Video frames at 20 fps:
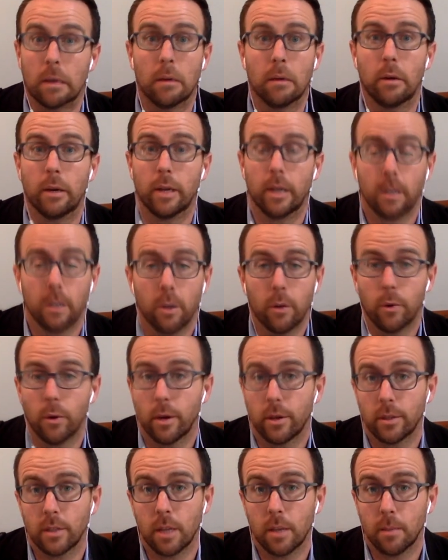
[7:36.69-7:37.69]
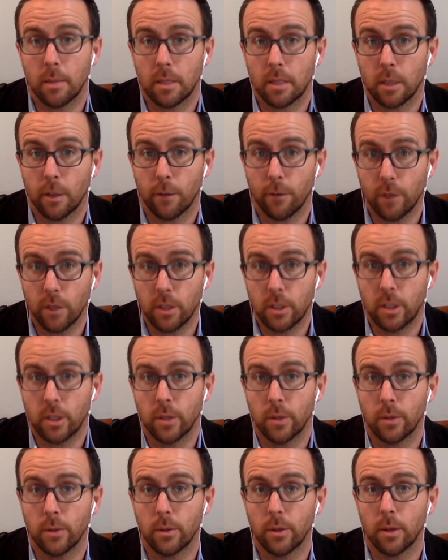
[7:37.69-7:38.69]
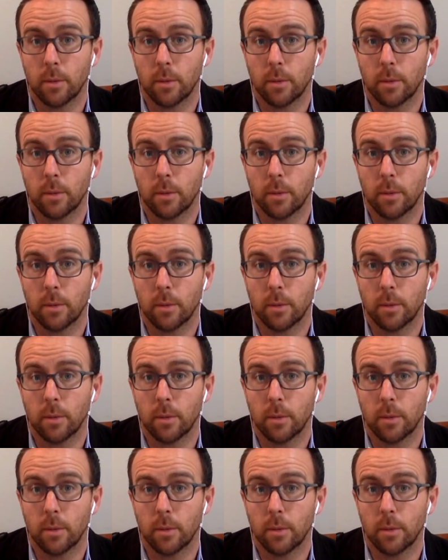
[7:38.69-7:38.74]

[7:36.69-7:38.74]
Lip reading: oh, I didn't know what I was getting myself into.